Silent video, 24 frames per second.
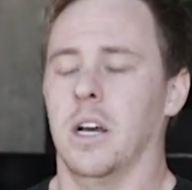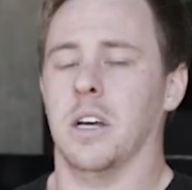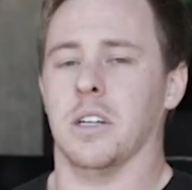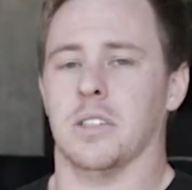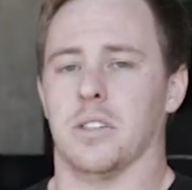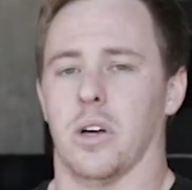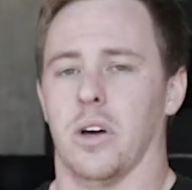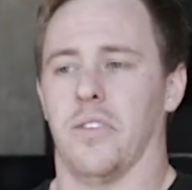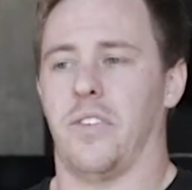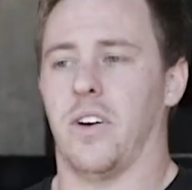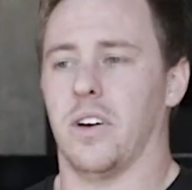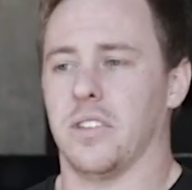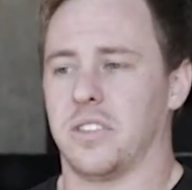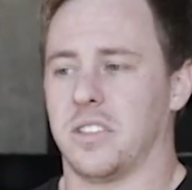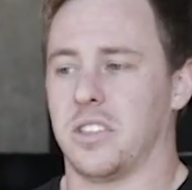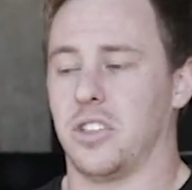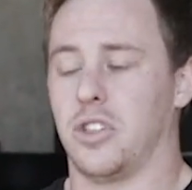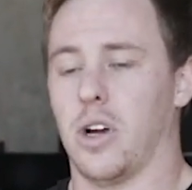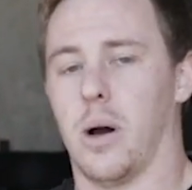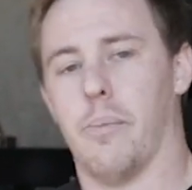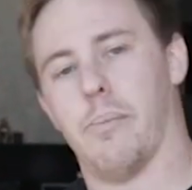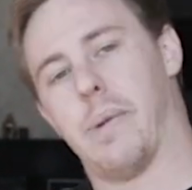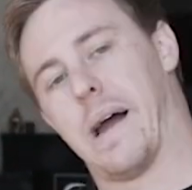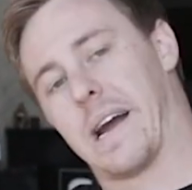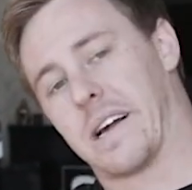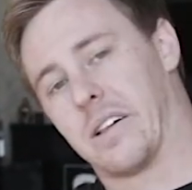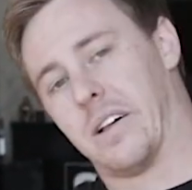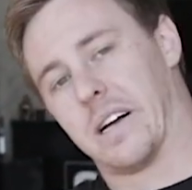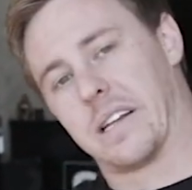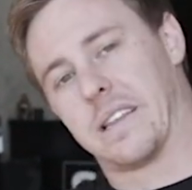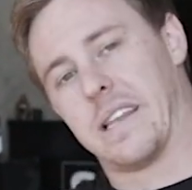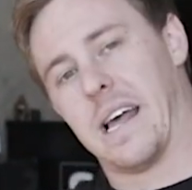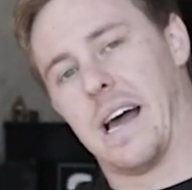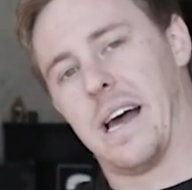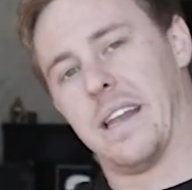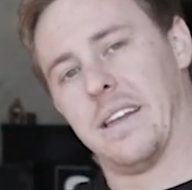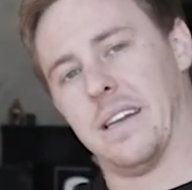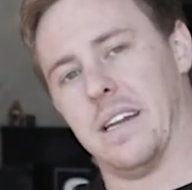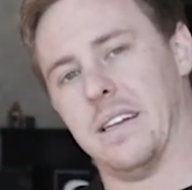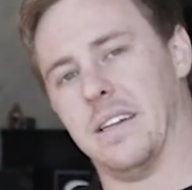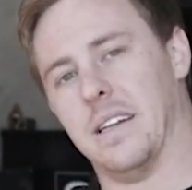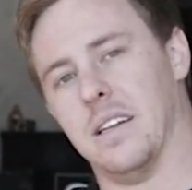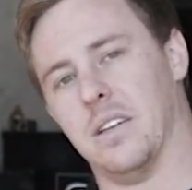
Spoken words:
So if I was to jump back like that and